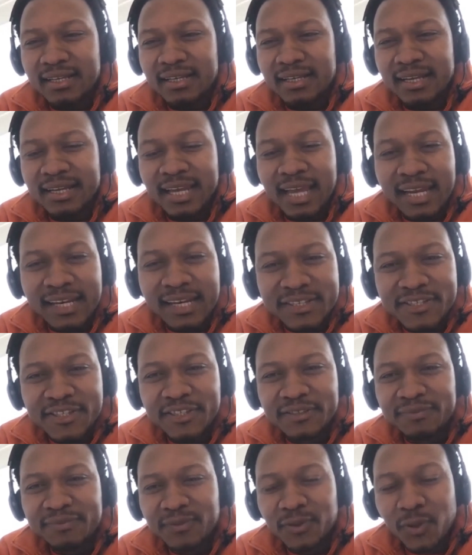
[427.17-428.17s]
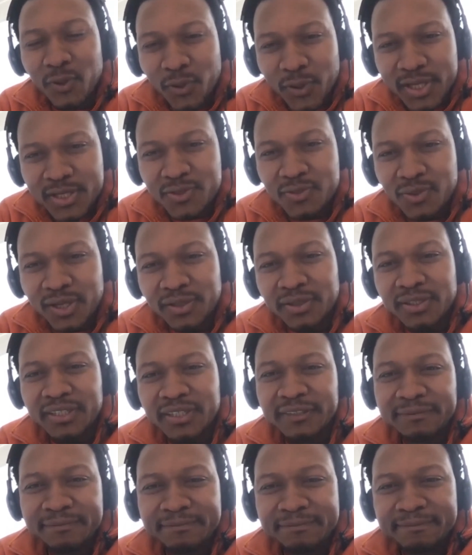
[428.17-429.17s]
analogy? Who is
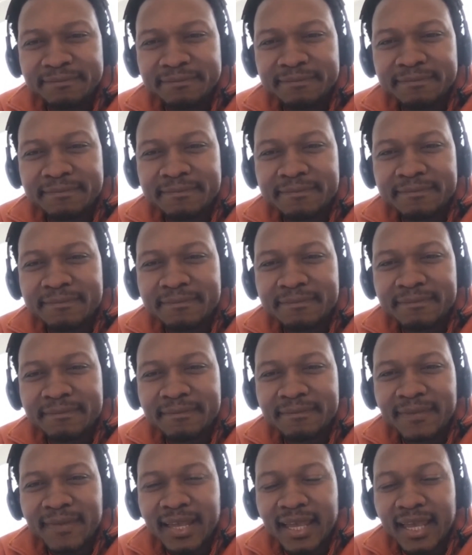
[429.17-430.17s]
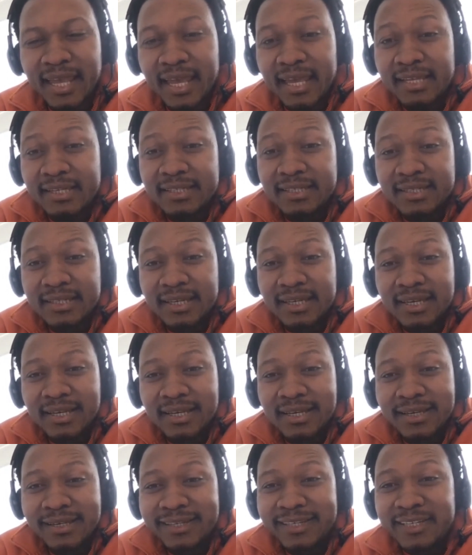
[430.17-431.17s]
wealthy? And,
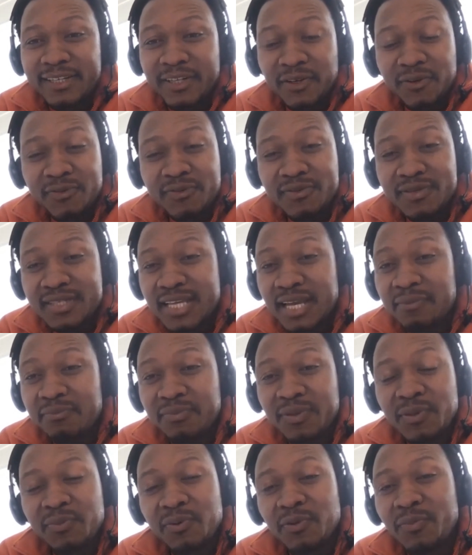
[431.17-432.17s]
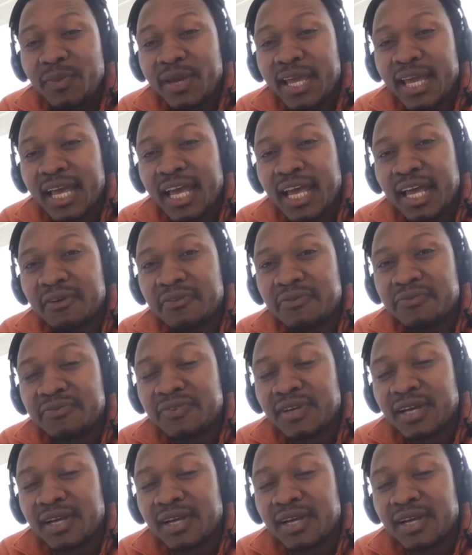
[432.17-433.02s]
some people may have,